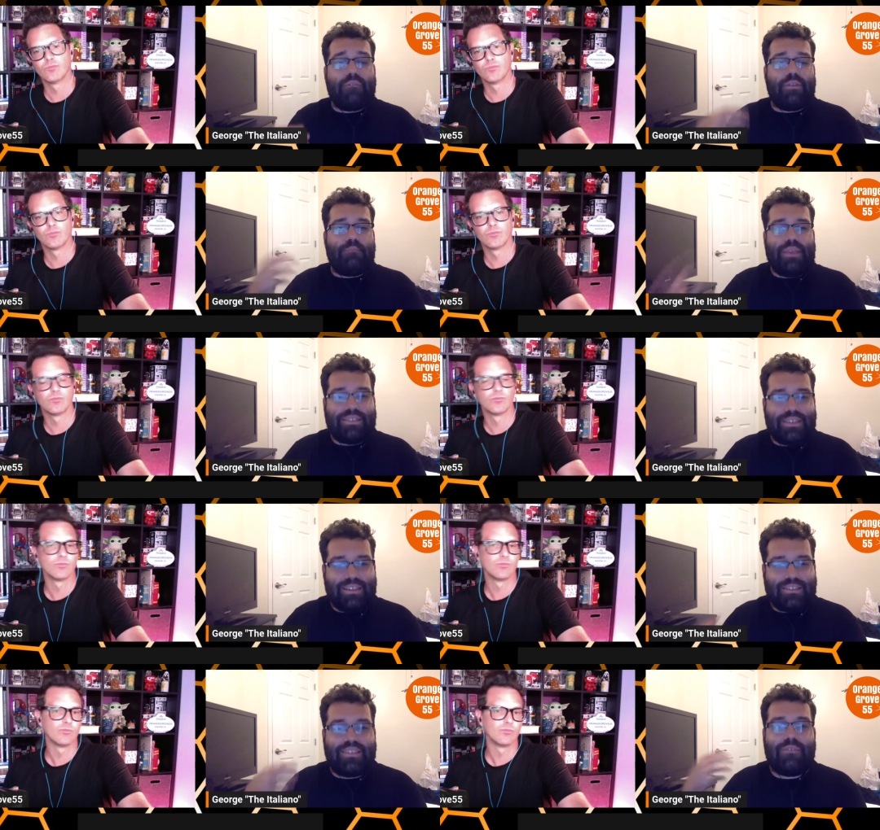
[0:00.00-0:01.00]
Speaker 1: the
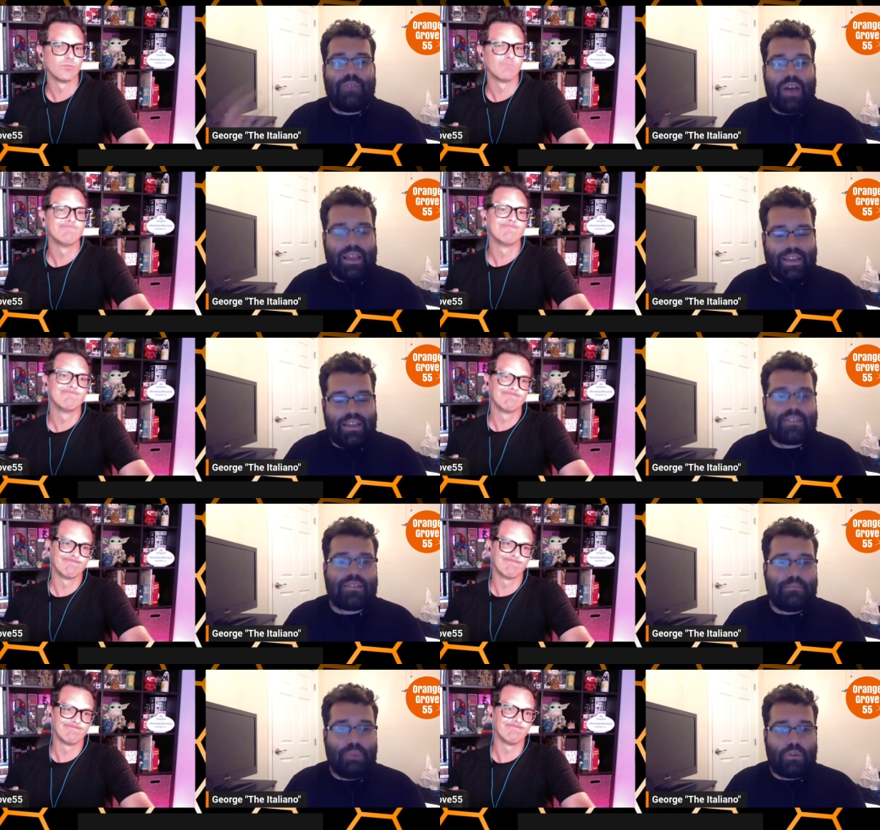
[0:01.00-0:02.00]
business and the finance
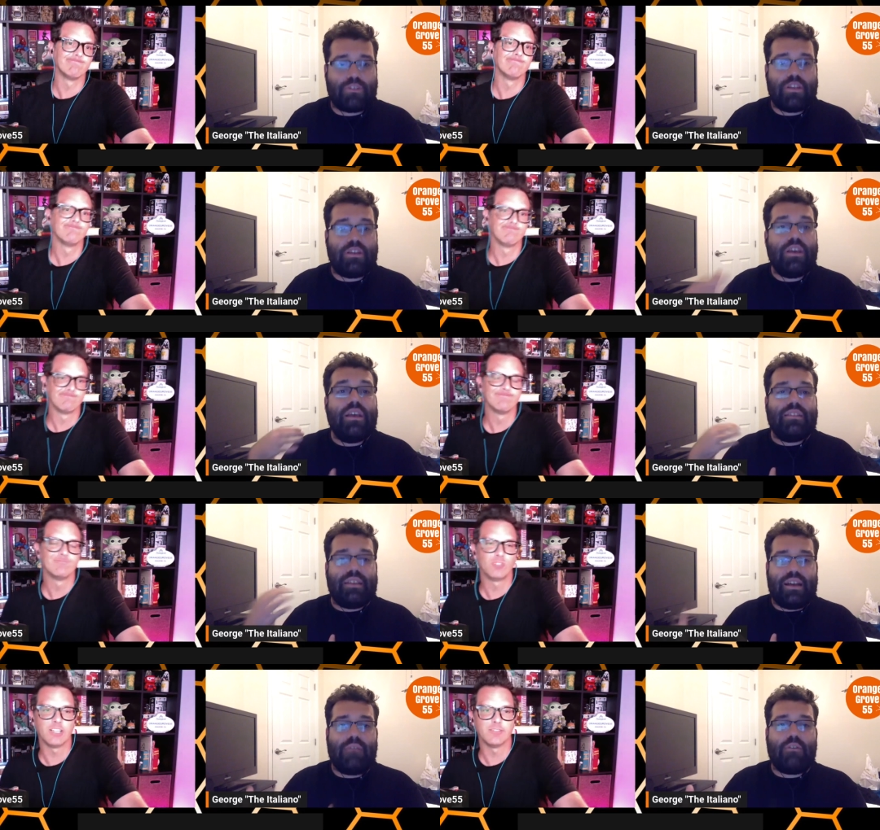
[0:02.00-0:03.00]
person to
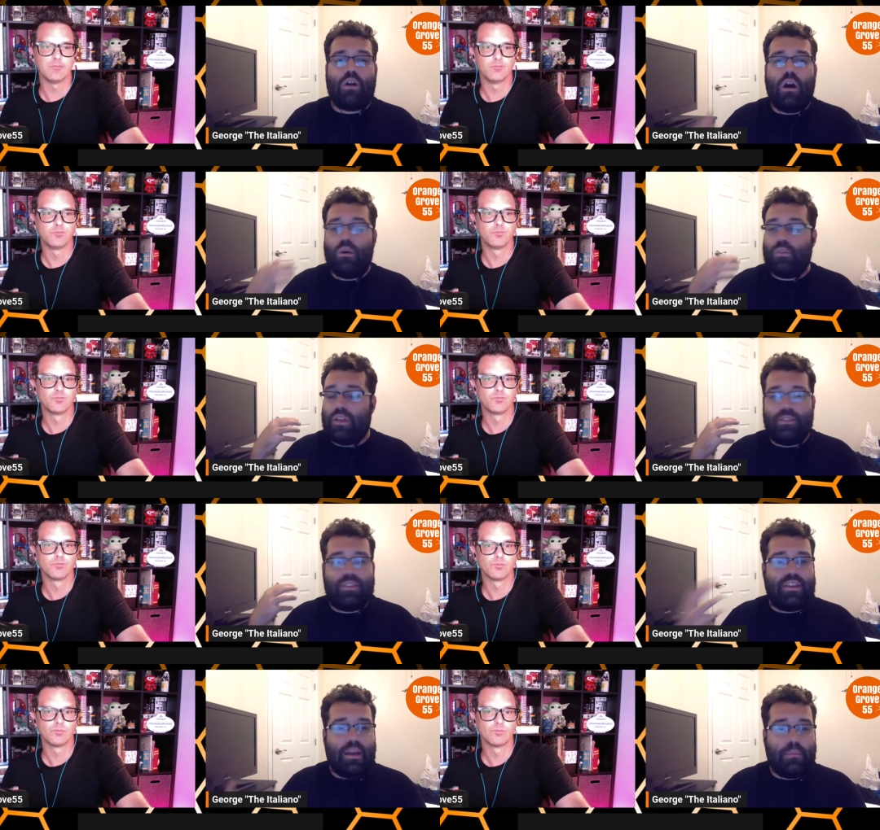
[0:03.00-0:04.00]
cover right. all the
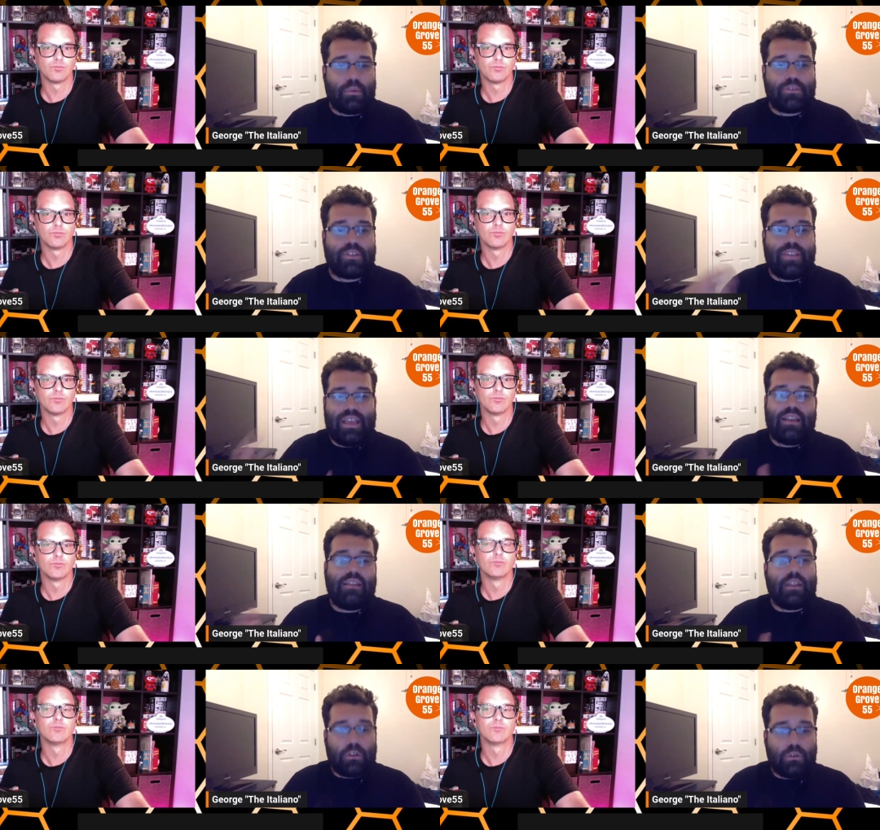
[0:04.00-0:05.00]
the numbers and the
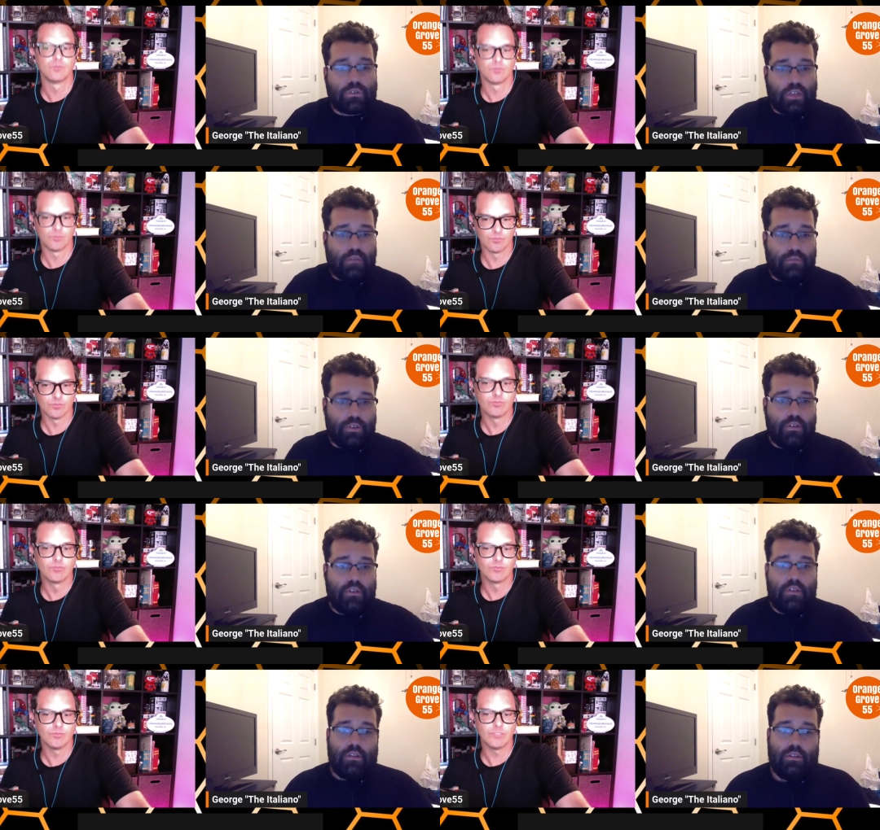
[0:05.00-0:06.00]
analytical stuff.
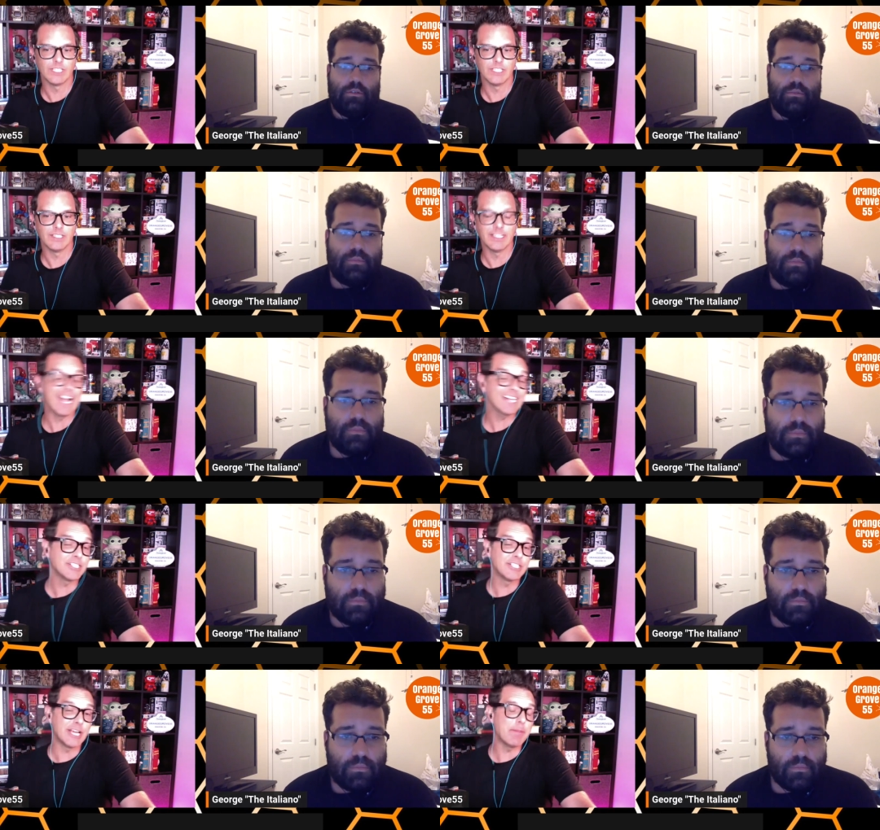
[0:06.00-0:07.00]
Speaker 2: Yeah, and
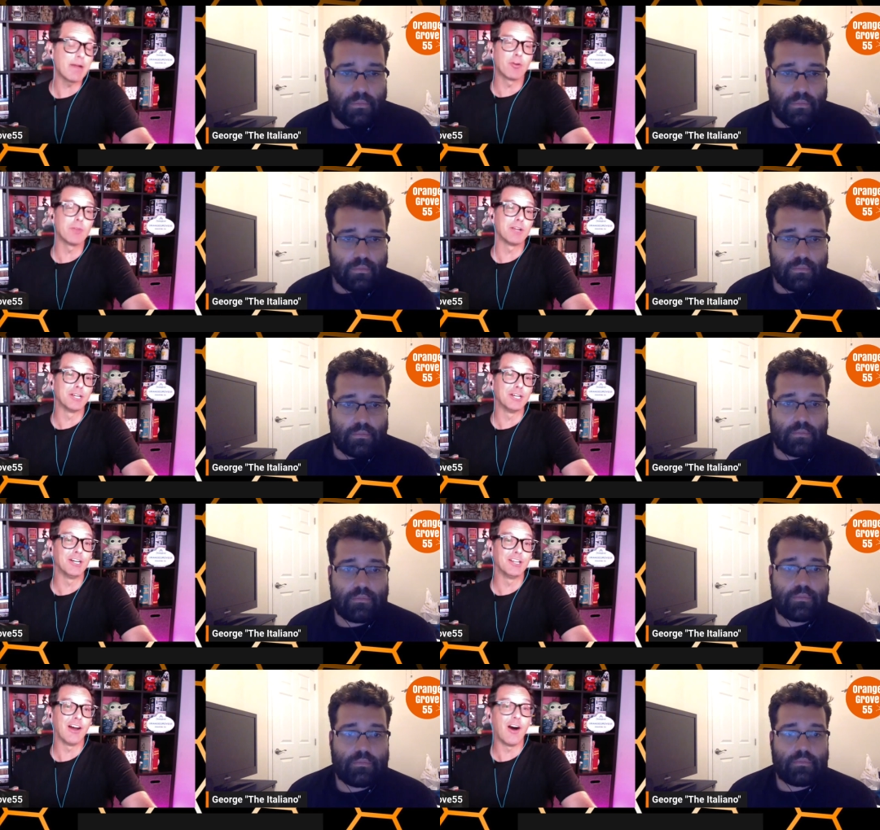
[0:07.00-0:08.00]
actually, Chapek would have been
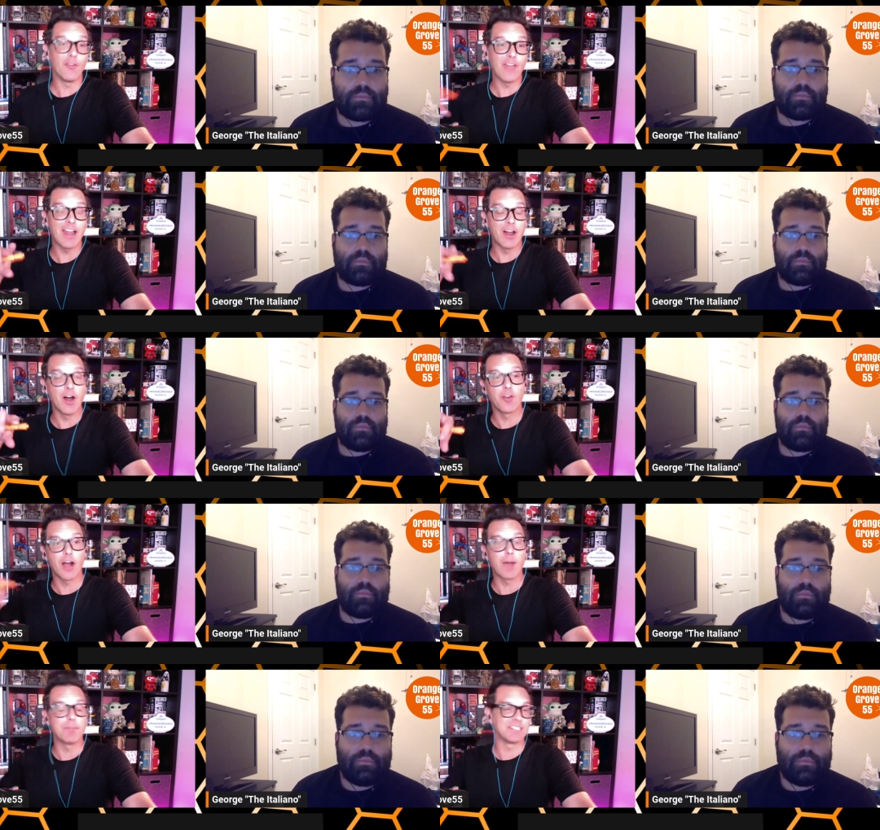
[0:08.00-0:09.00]
good on that other
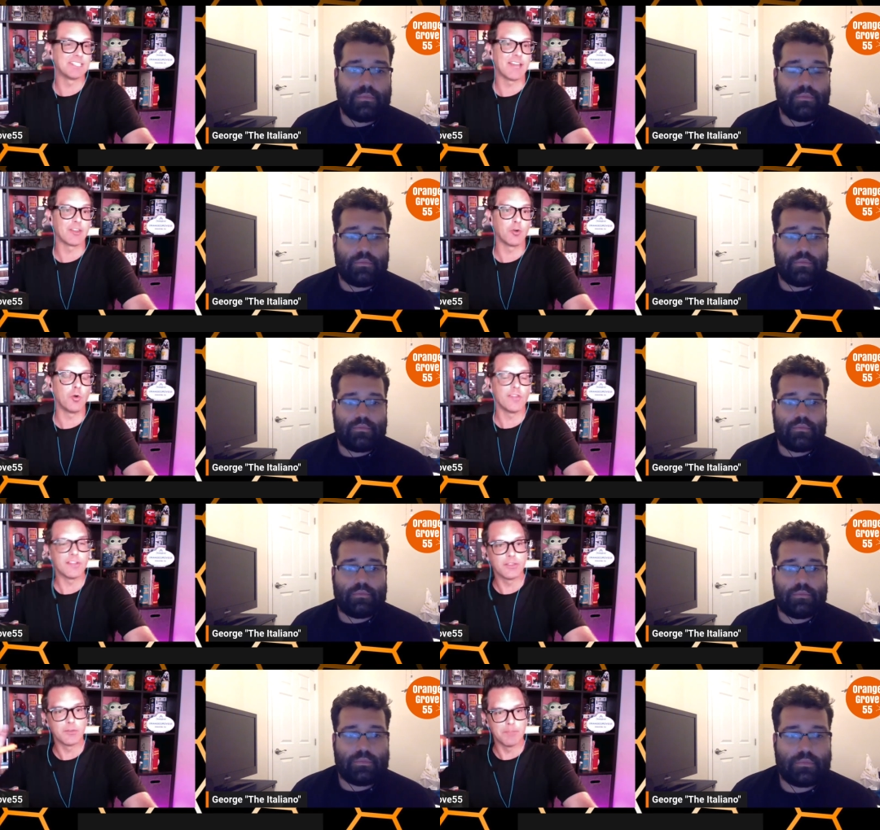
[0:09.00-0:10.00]
opposite side of the coin,
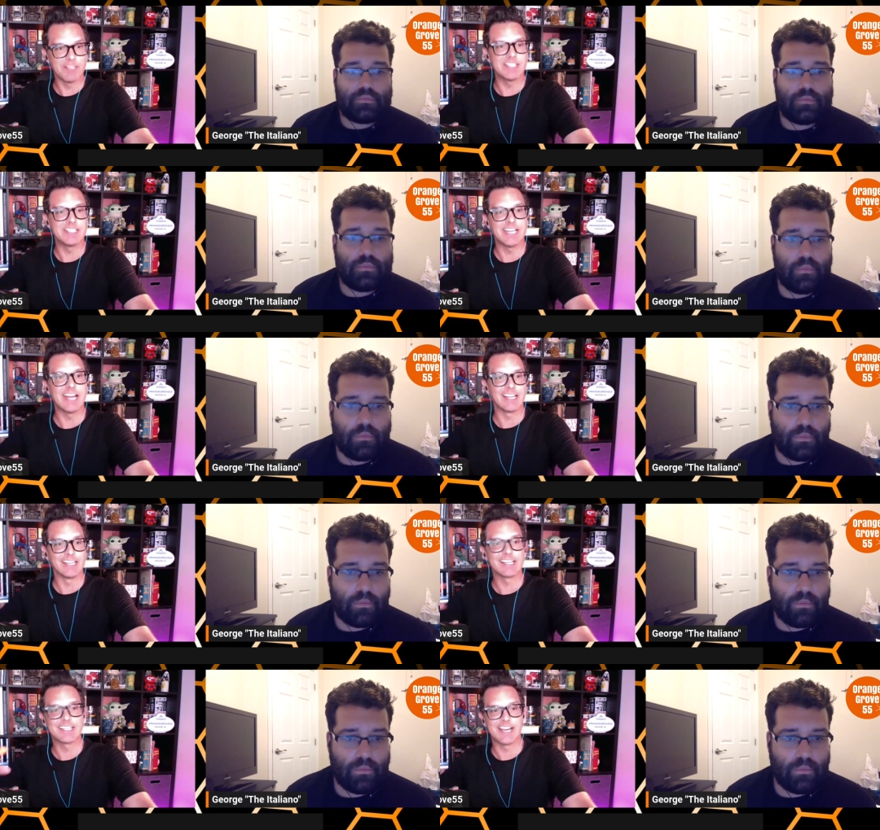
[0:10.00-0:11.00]
the, the business and
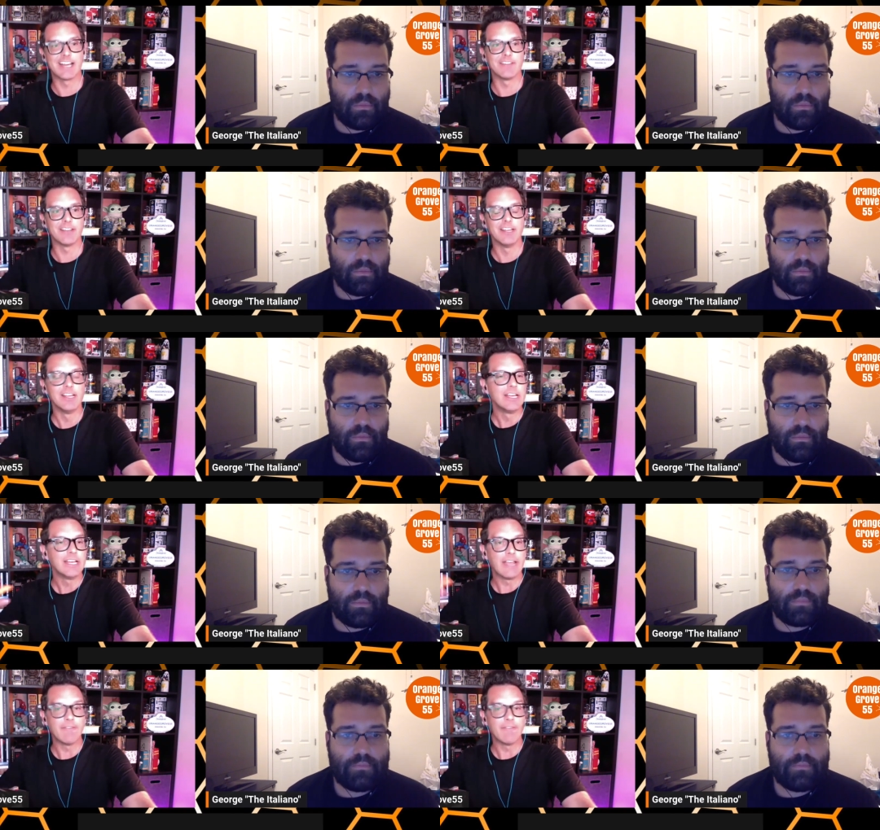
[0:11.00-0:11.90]
analytics side of it. If